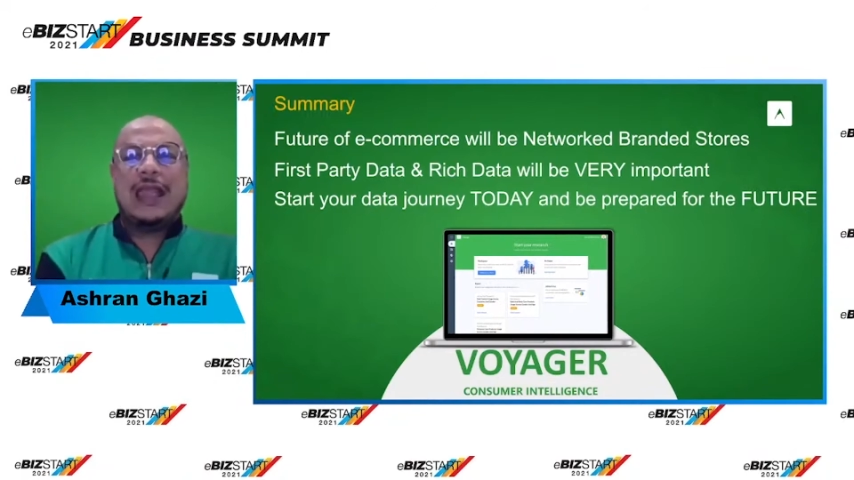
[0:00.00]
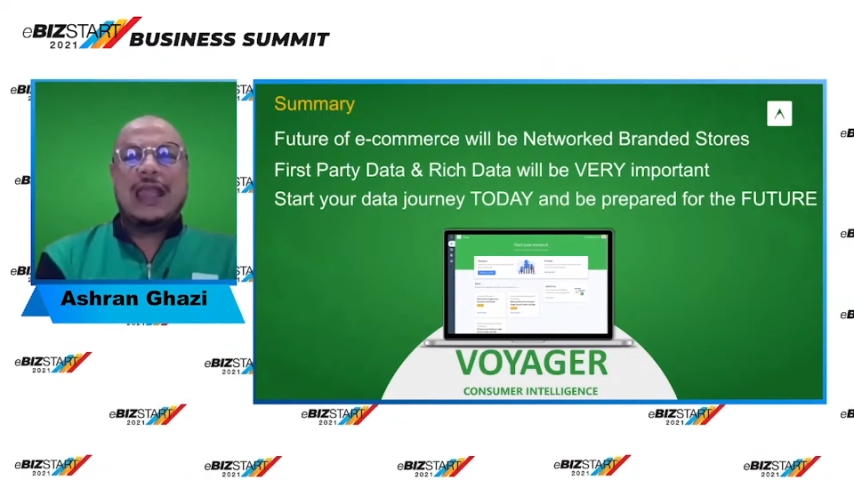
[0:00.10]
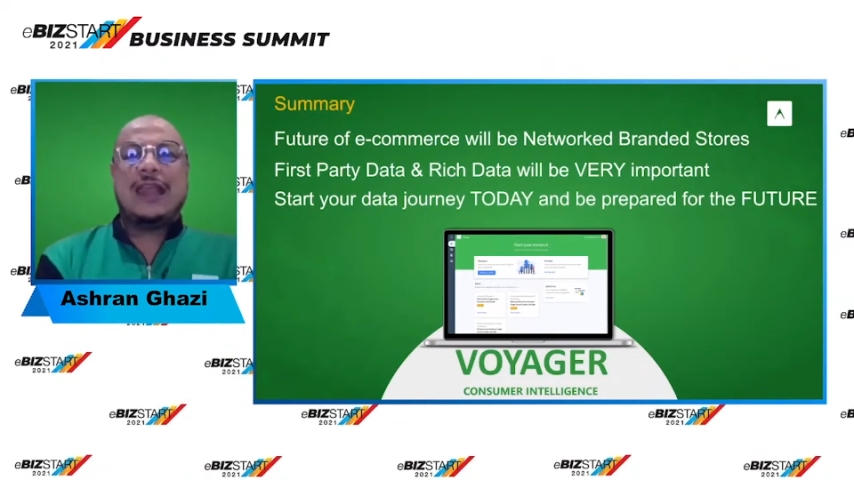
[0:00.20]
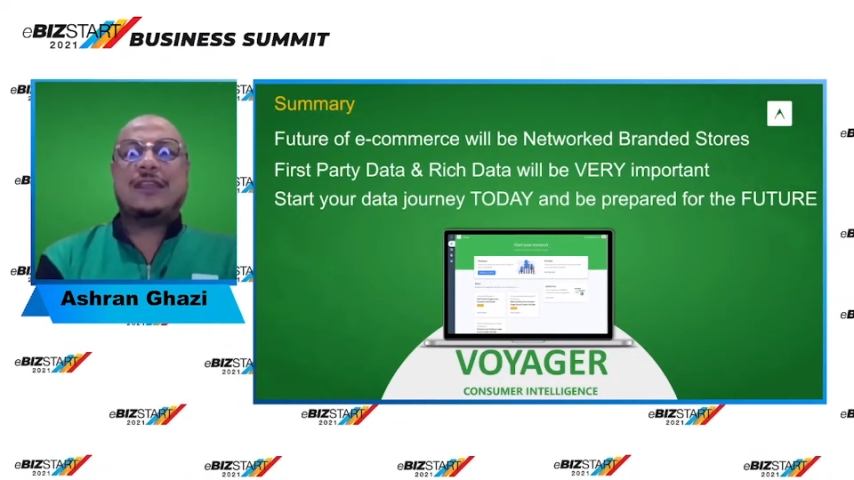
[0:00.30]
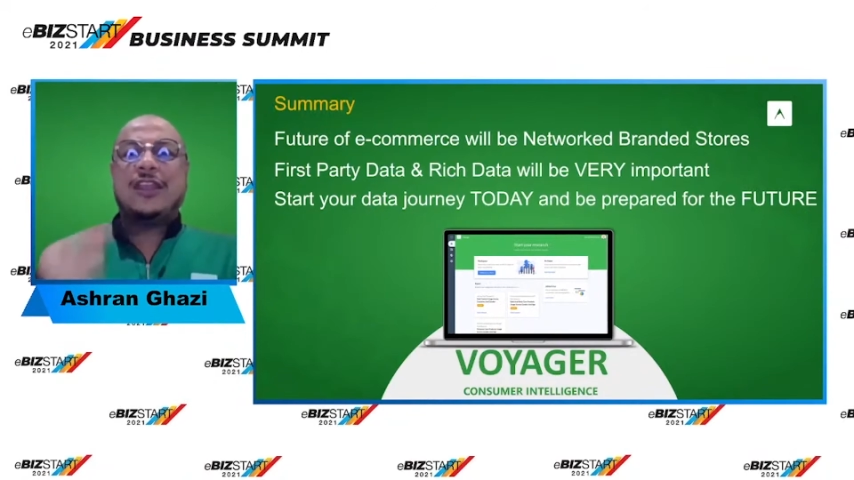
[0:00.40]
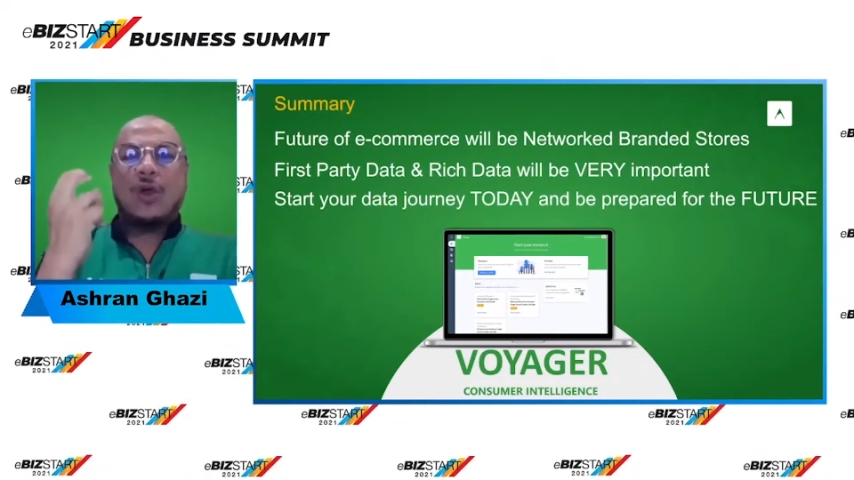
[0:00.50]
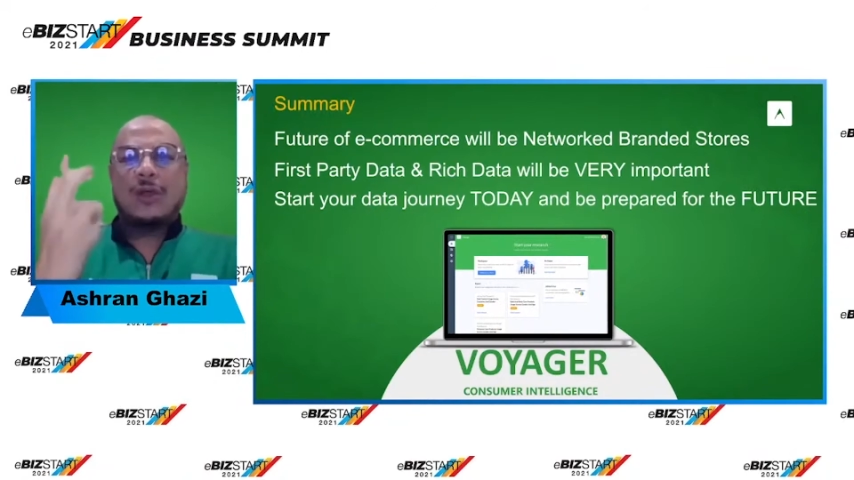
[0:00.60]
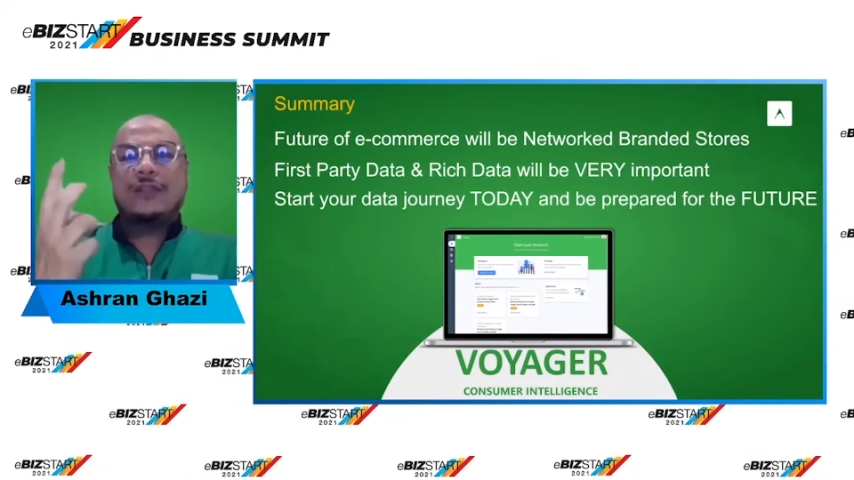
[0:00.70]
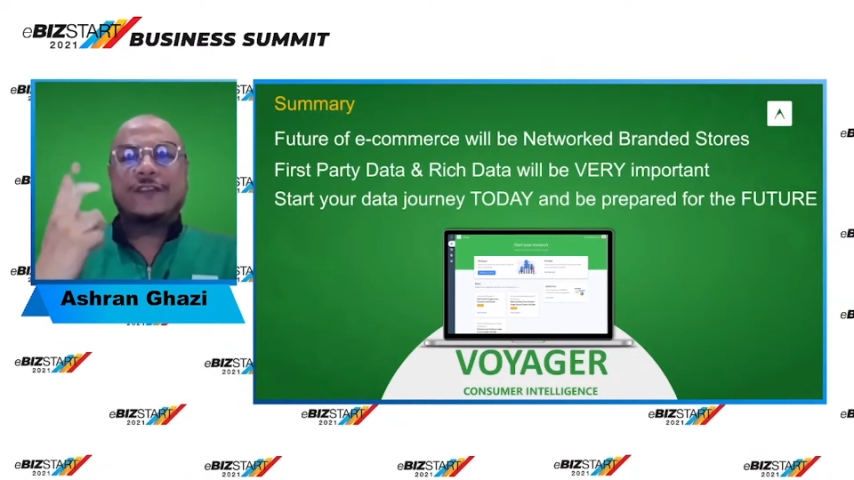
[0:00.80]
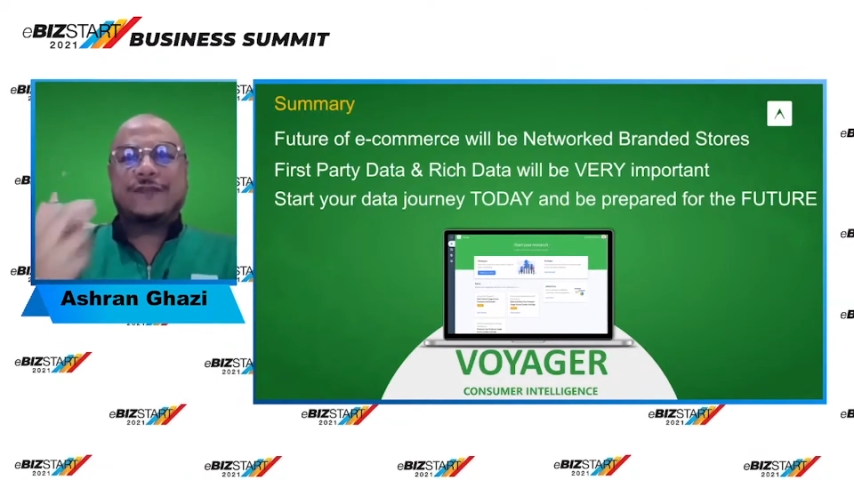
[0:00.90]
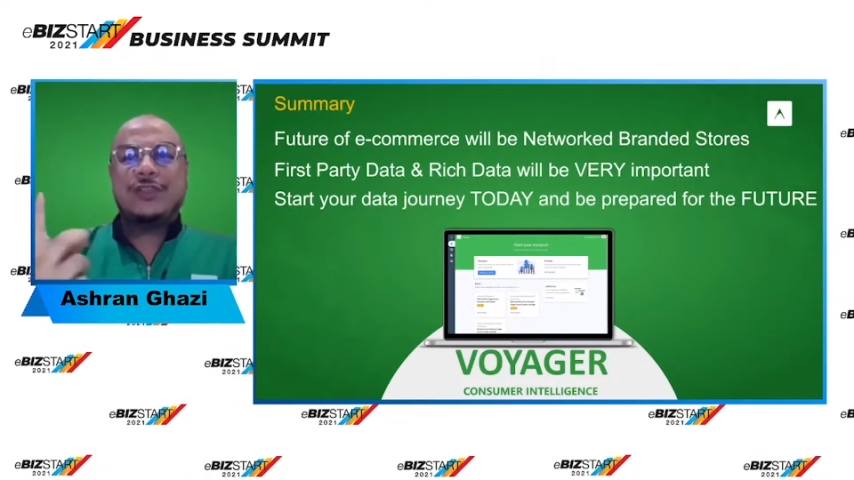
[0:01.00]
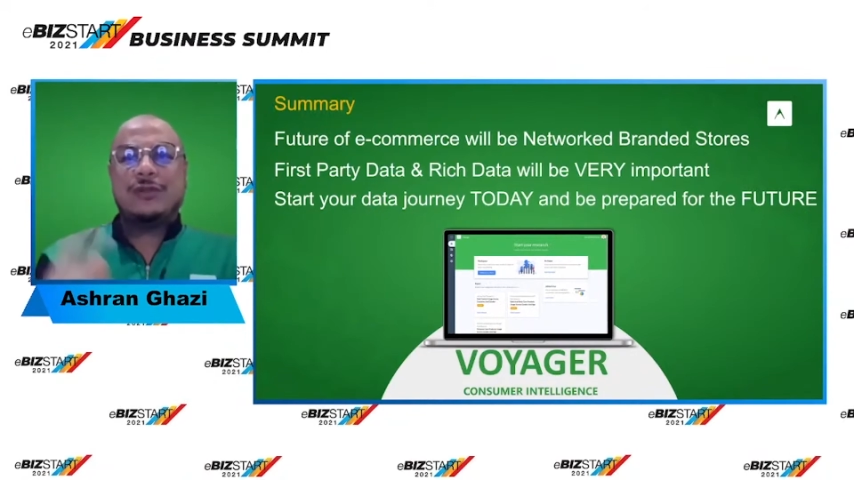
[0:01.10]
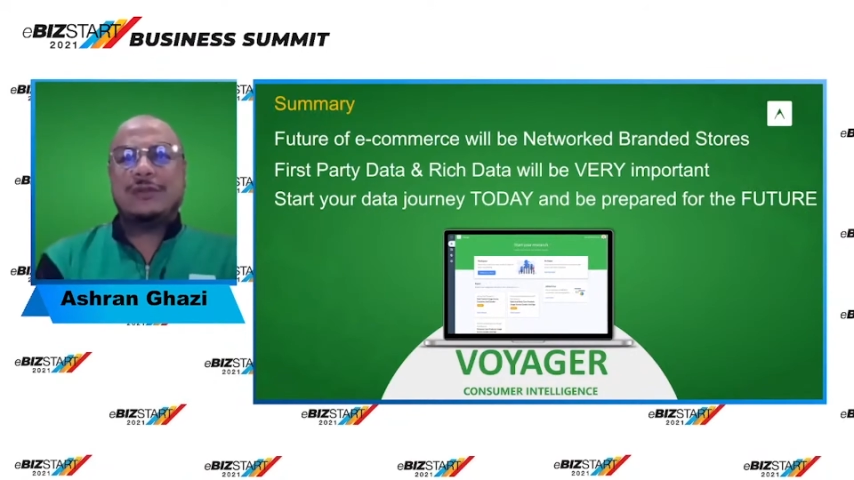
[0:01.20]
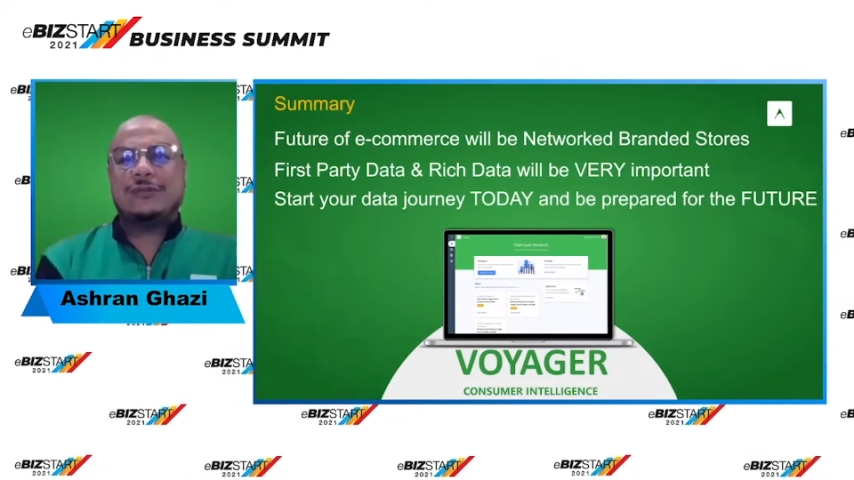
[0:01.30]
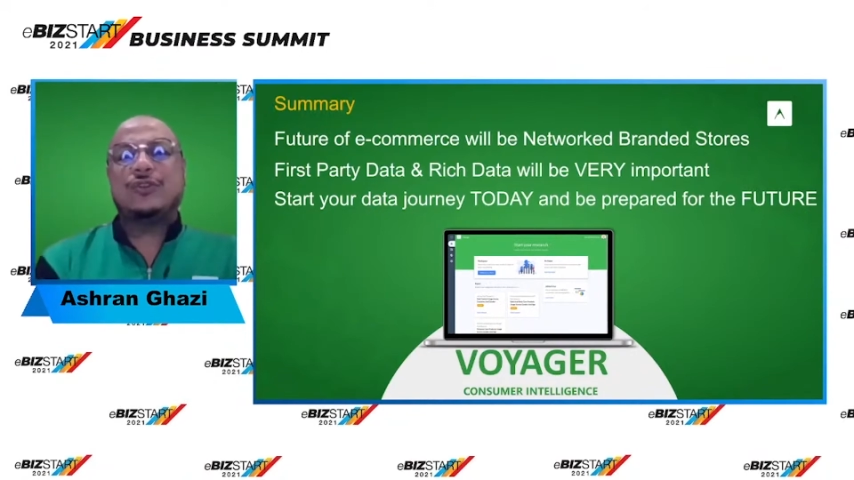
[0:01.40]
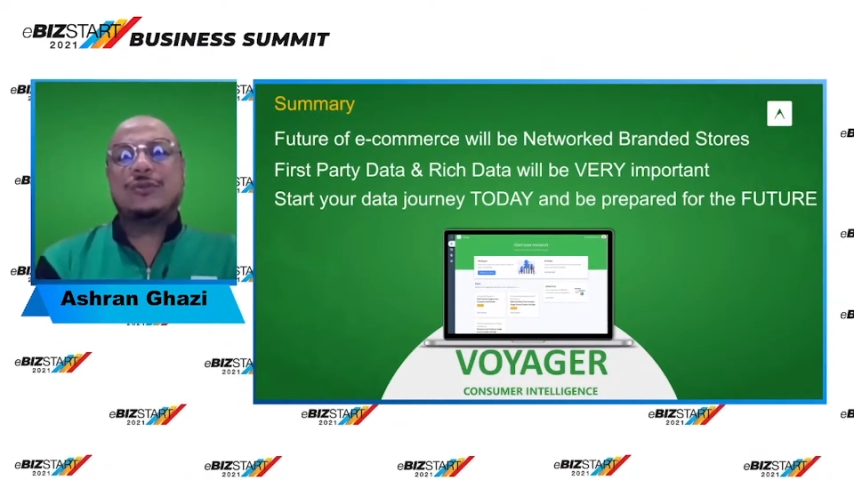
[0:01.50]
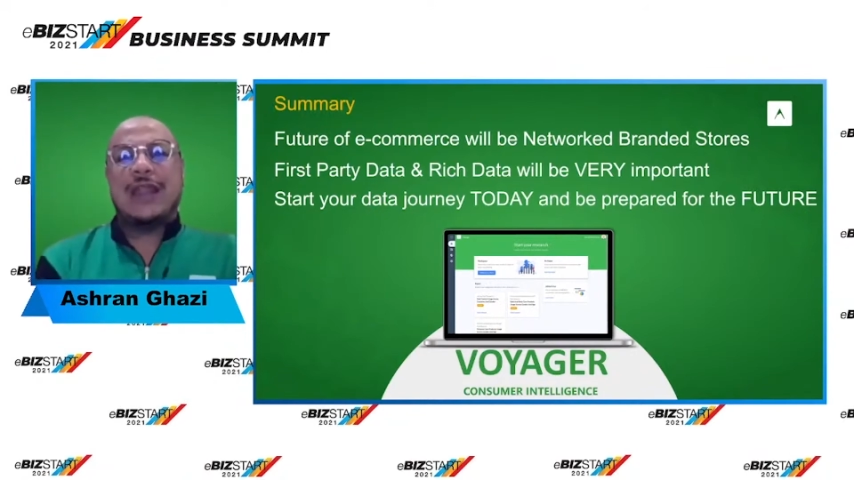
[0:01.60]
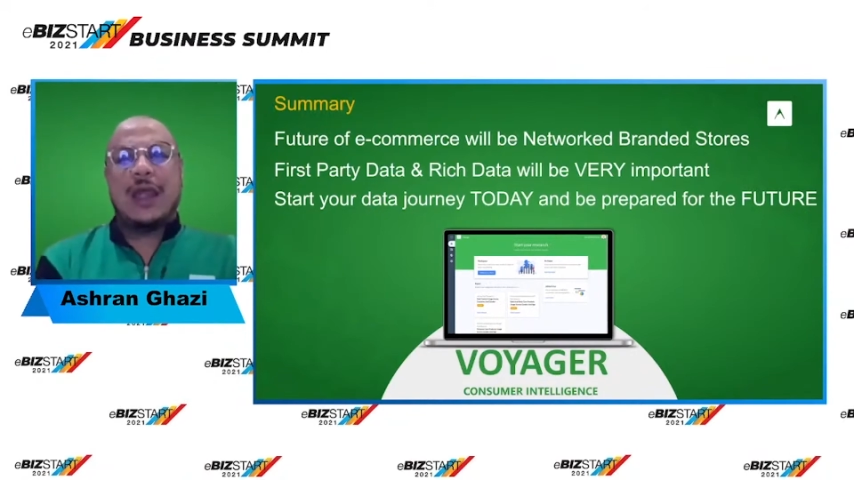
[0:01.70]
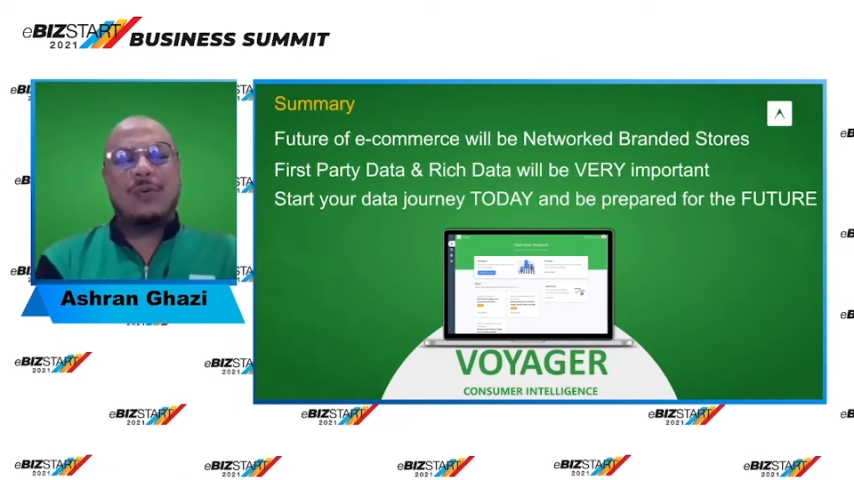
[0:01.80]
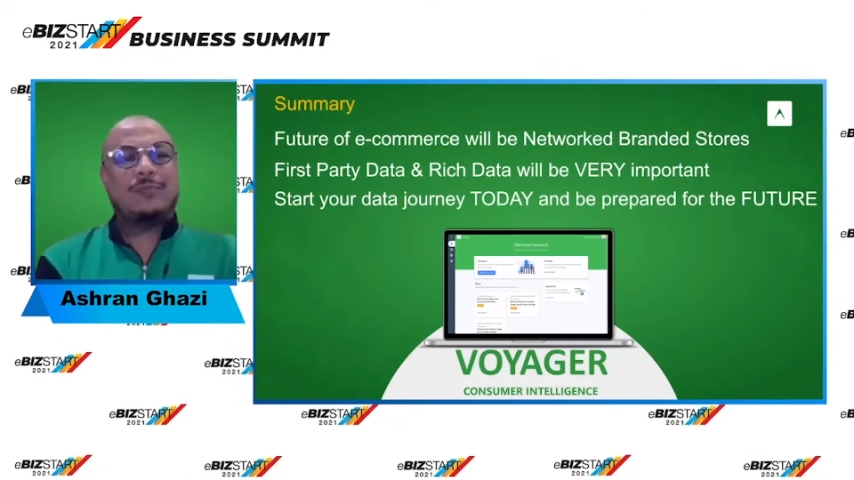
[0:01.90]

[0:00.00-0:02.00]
And in order for you to do network